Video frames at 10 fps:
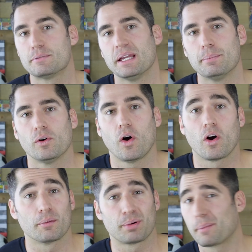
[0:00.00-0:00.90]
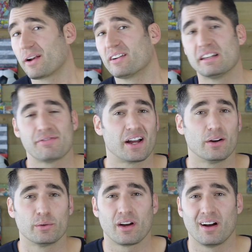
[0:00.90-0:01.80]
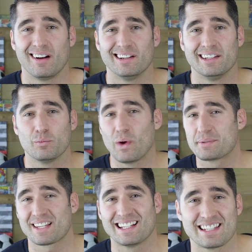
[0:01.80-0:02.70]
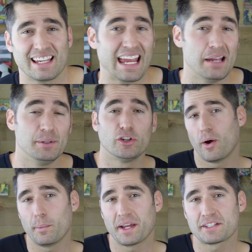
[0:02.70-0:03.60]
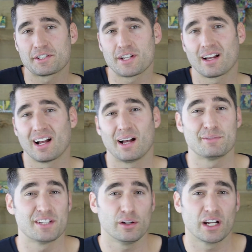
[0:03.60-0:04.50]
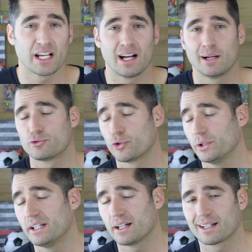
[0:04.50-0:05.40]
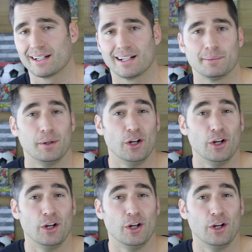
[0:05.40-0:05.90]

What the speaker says: people are primarily found on websites like abqhomeanswers.com, Zillow.com, Trilly.com.